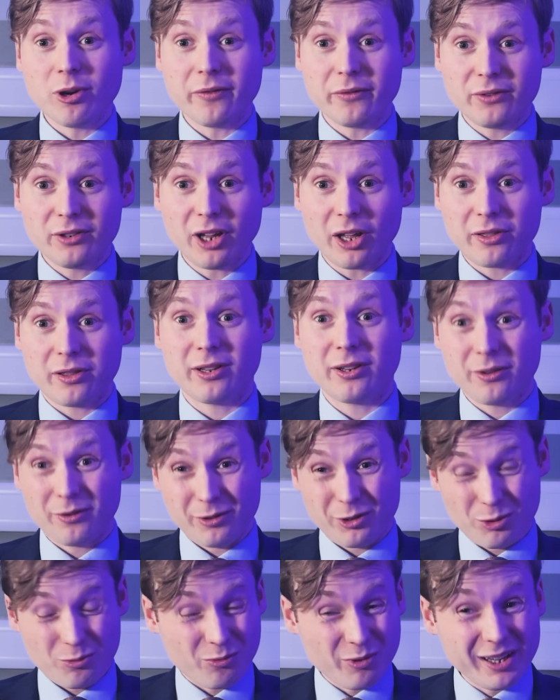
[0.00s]
nothing,
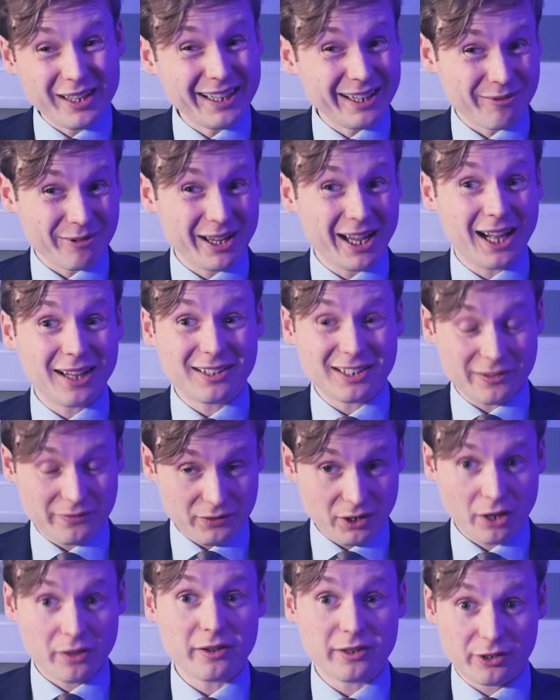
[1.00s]
really in reality, have
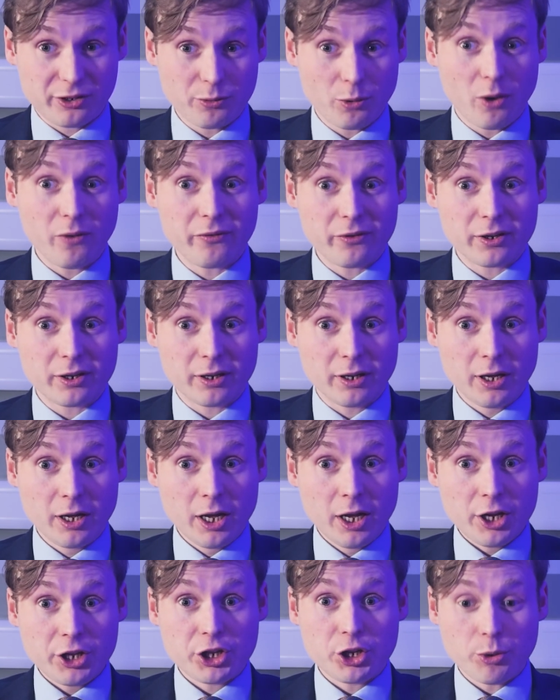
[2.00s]
nothing to offer.
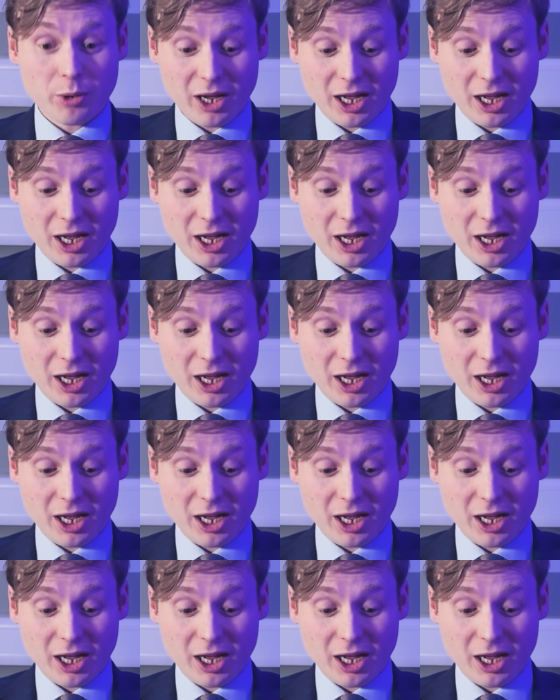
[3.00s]
You